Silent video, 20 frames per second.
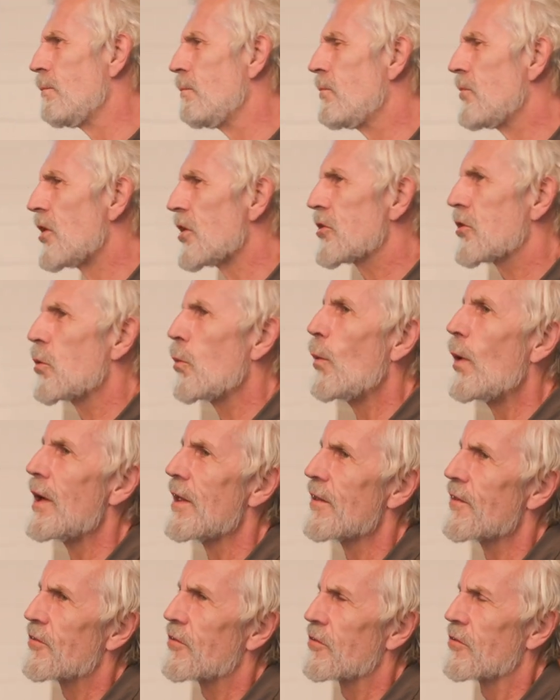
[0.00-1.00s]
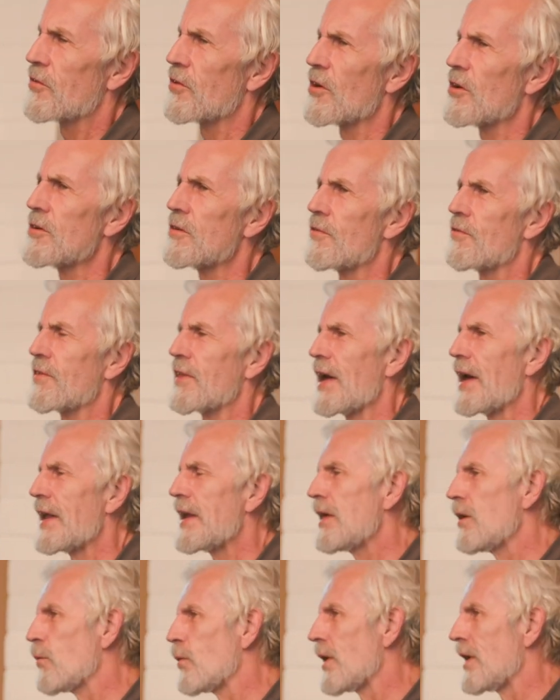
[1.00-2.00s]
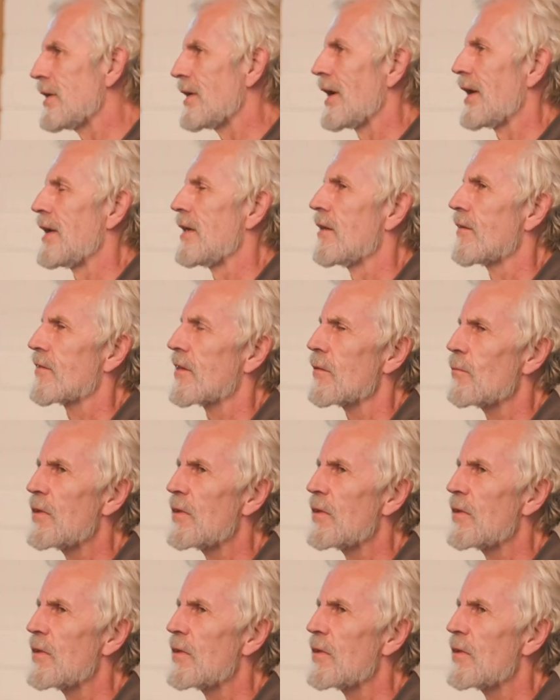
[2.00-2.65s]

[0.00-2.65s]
not well served anywhere else.